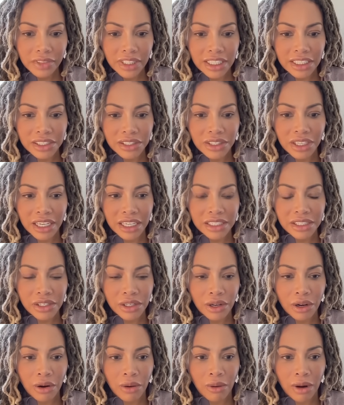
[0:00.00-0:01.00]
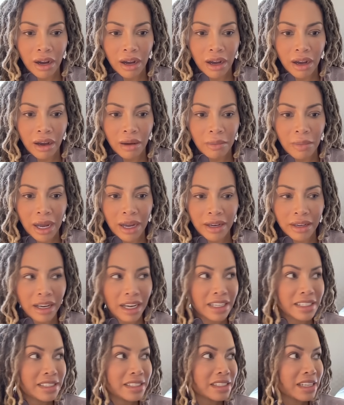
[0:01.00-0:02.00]
as you guys know, um, I,
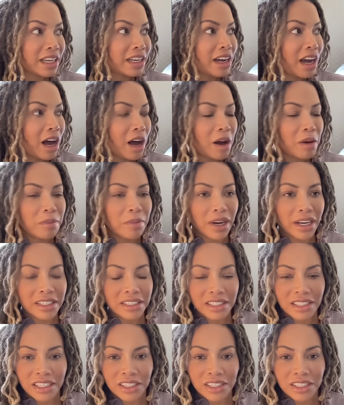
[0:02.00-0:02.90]
I set up, I,